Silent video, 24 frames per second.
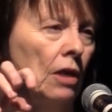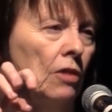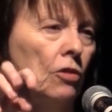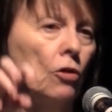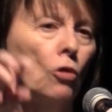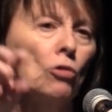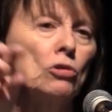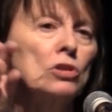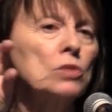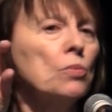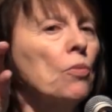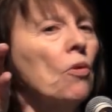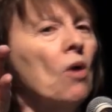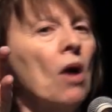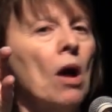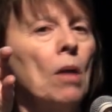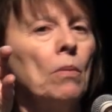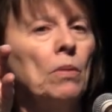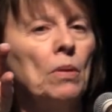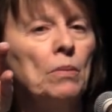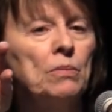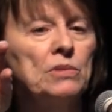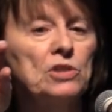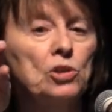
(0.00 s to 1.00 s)
those
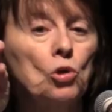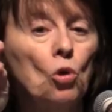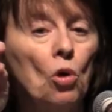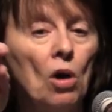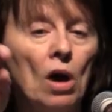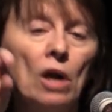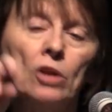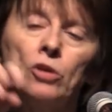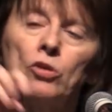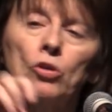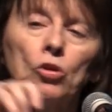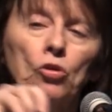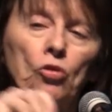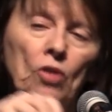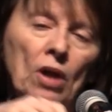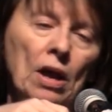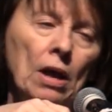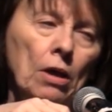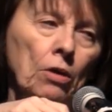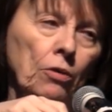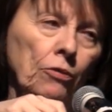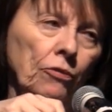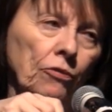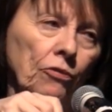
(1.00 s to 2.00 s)
problems go
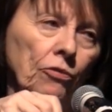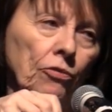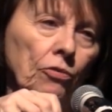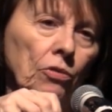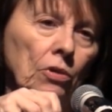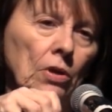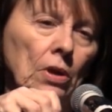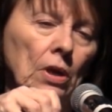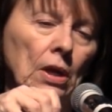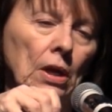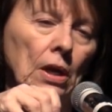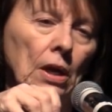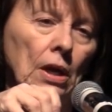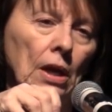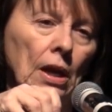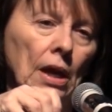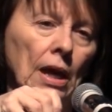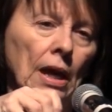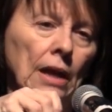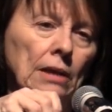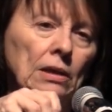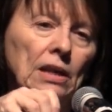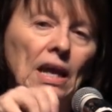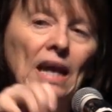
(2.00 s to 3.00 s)
underground
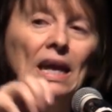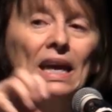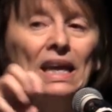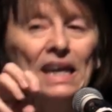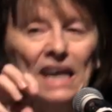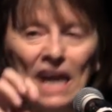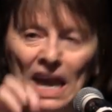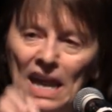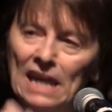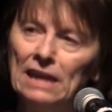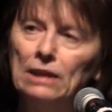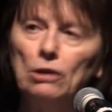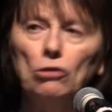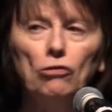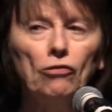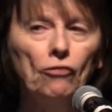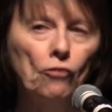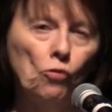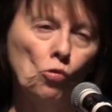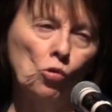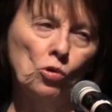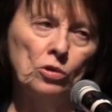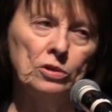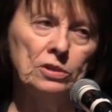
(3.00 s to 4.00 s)
and gain in
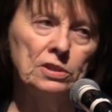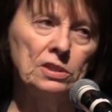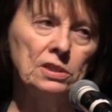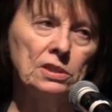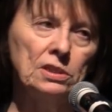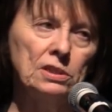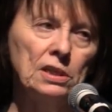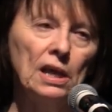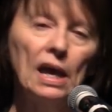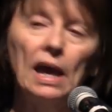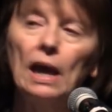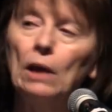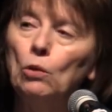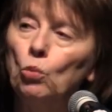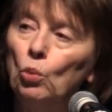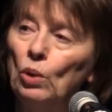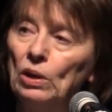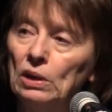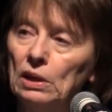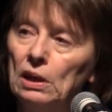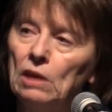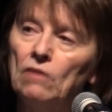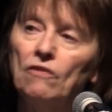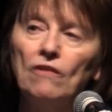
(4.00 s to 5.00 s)
force and
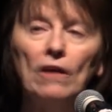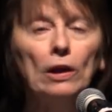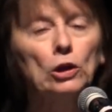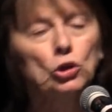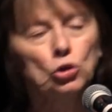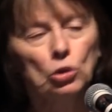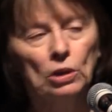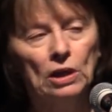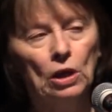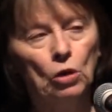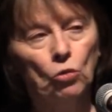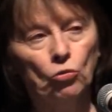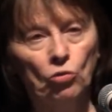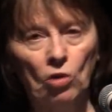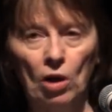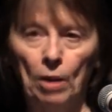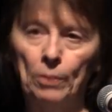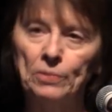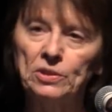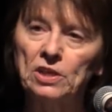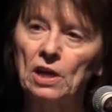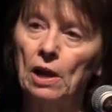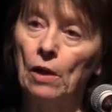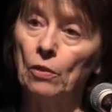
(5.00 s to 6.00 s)
will eventually
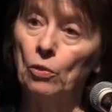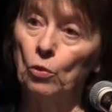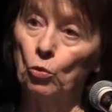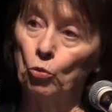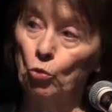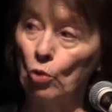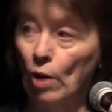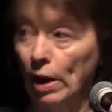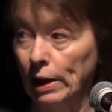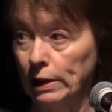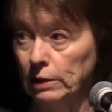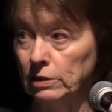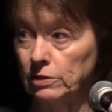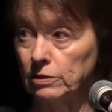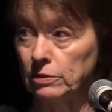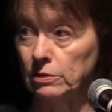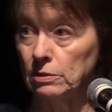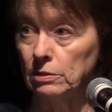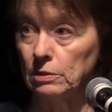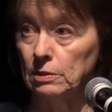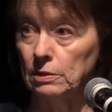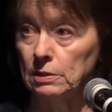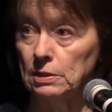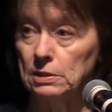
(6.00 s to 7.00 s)
erupt on the right.
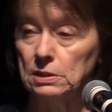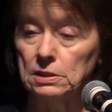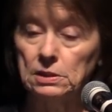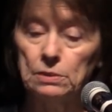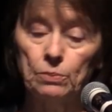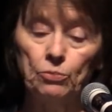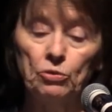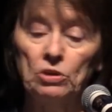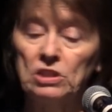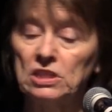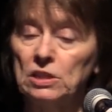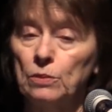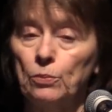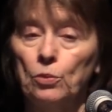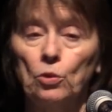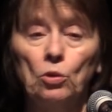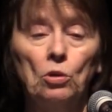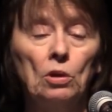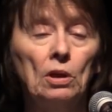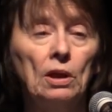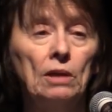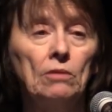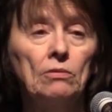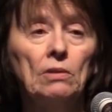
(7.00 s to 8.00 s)
This is a
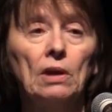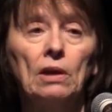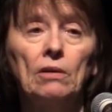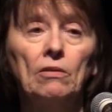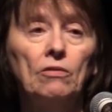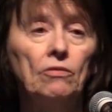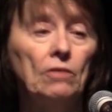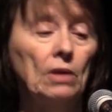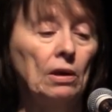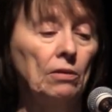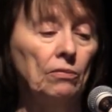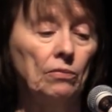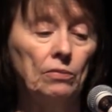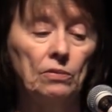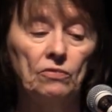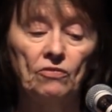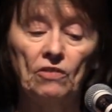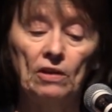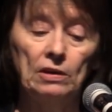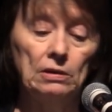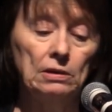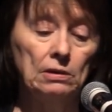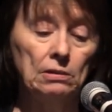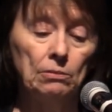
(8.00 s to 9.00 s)
principle I, I, I
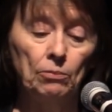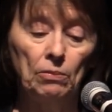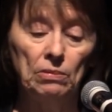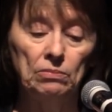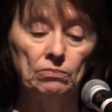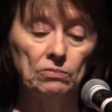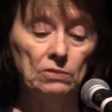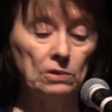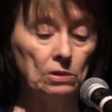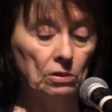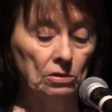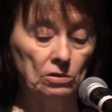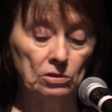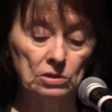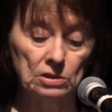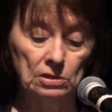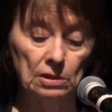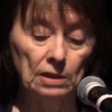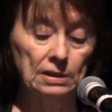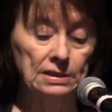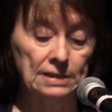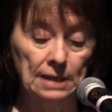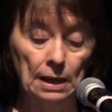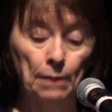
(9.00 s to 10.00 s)
find in, you know,
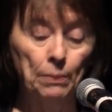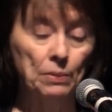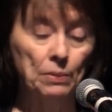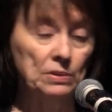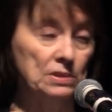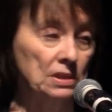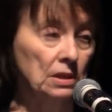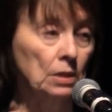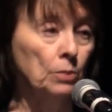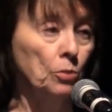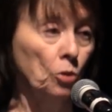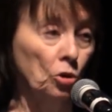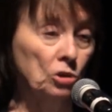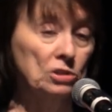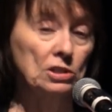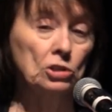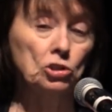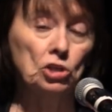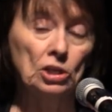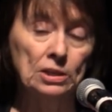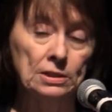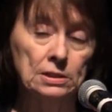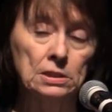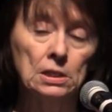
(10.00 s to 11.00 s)
there's examples in the book, such
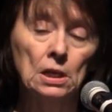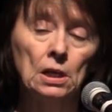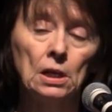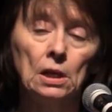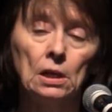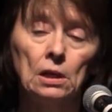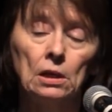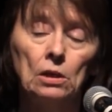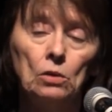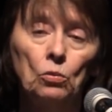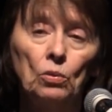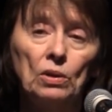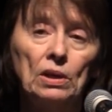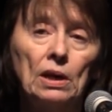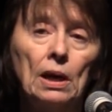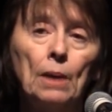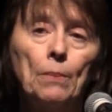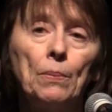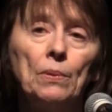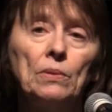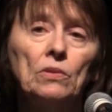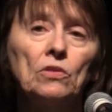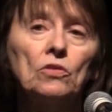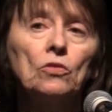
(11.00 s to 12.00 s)
as you know, what
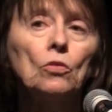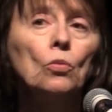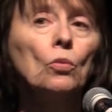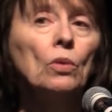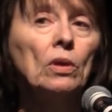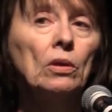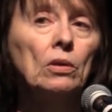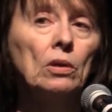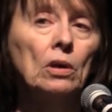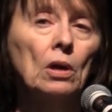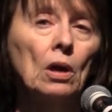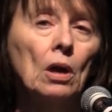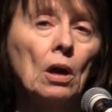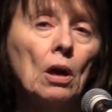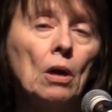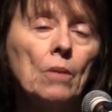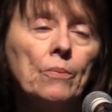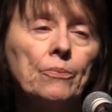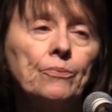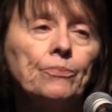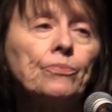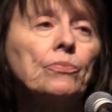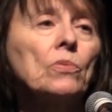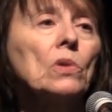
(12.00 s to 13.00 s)
happened when.
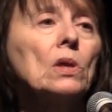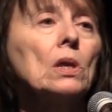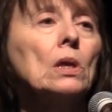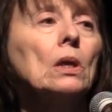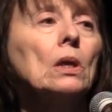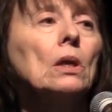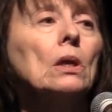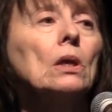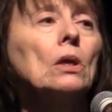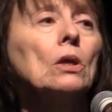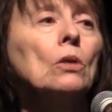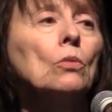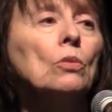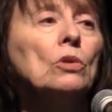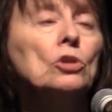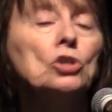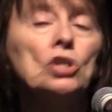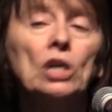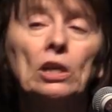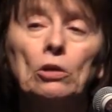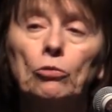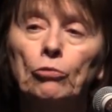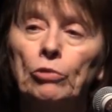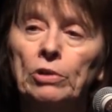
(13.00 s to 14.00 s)
Um, you know, when
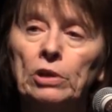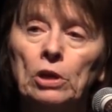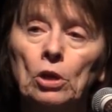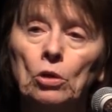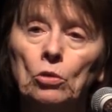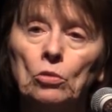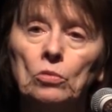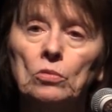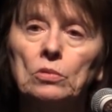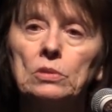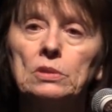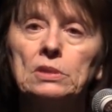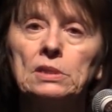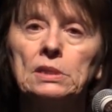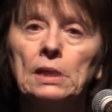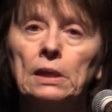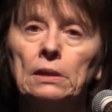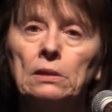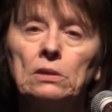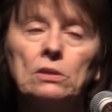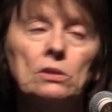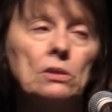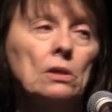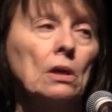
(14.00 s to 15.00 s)
Janet Reno
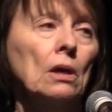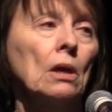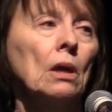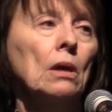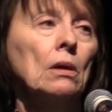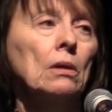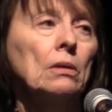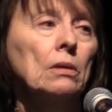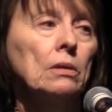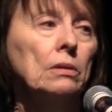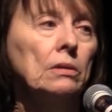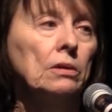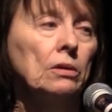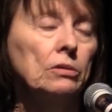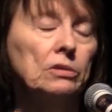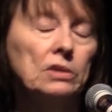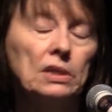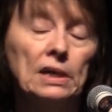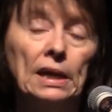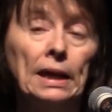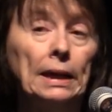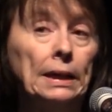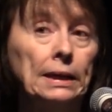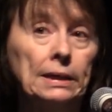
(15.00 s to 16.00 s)
sent uh, you know,
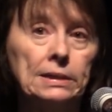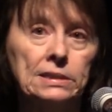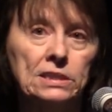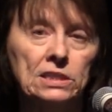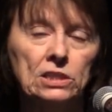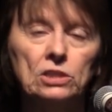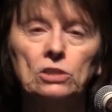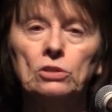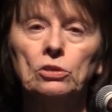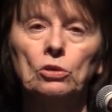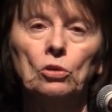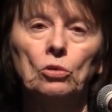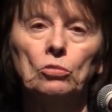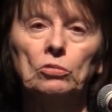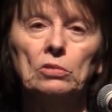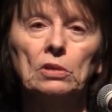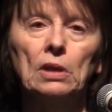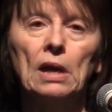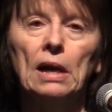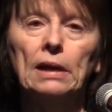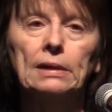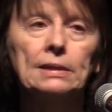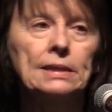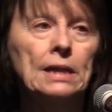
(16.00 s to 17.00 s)
tanks to go
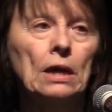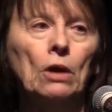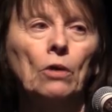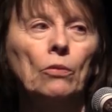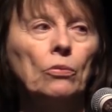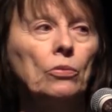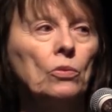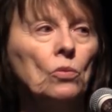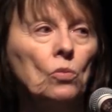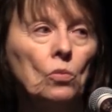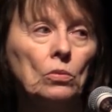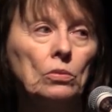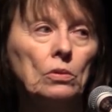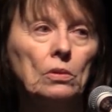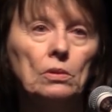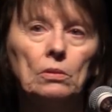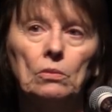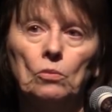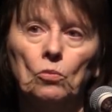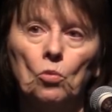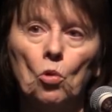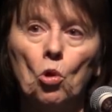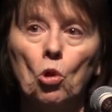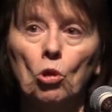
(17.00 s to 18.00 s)
knock down
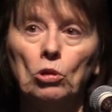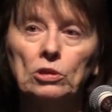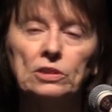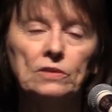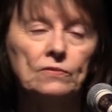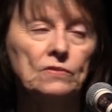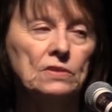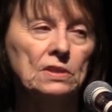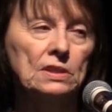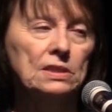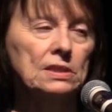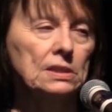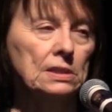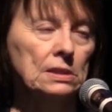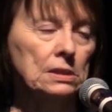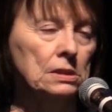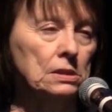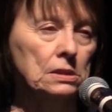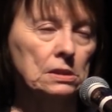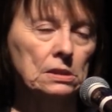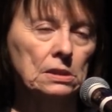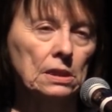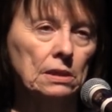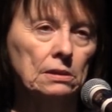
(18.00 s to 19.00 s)
the walls of
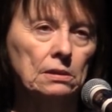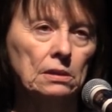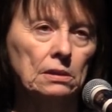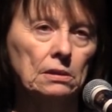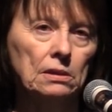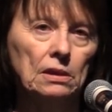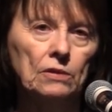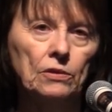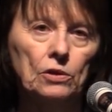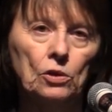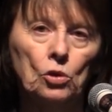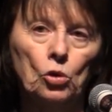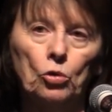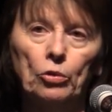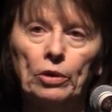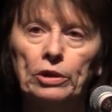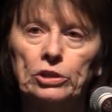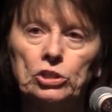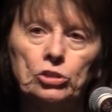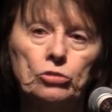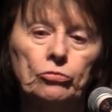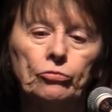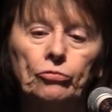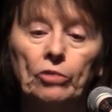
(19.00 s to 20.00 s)
citizens at the, at the
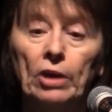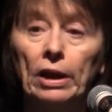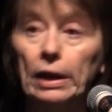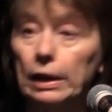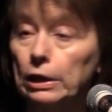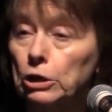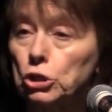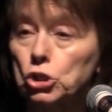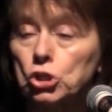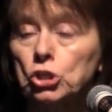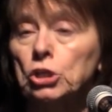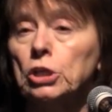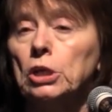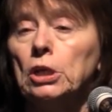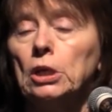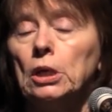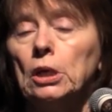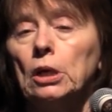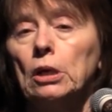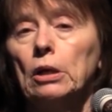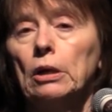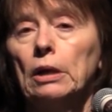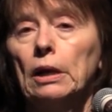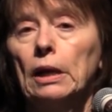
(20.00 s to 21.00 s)
Koresh ranch,
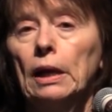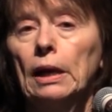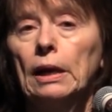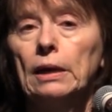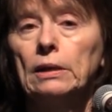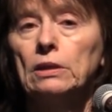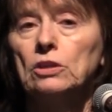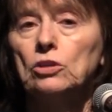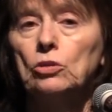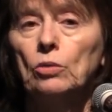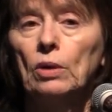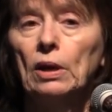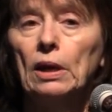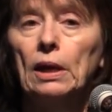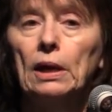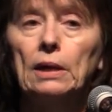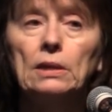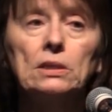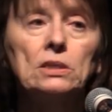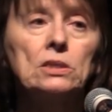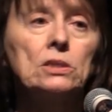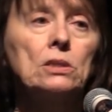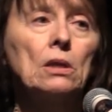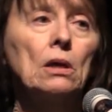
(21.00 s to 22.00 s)
uh, and you
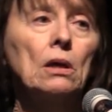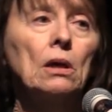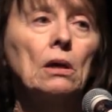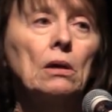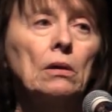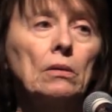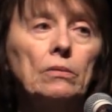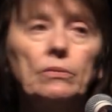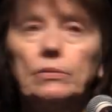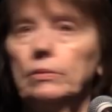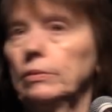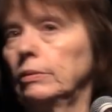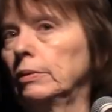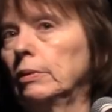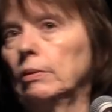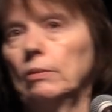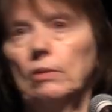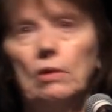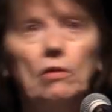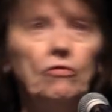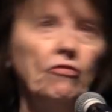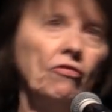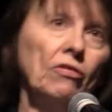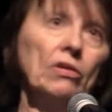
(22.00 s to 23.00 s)
had uh,
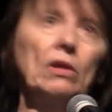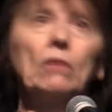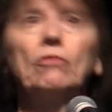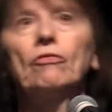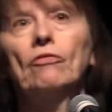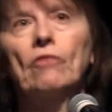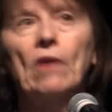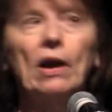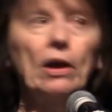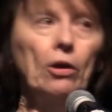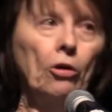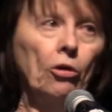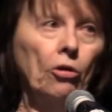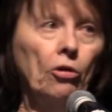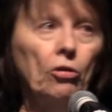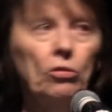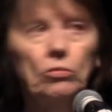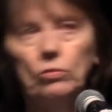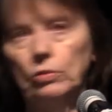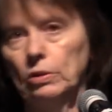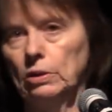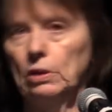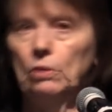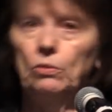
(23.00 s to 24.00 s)
a, fire
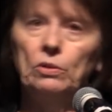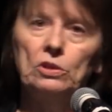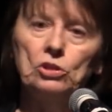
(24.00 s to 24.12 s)
in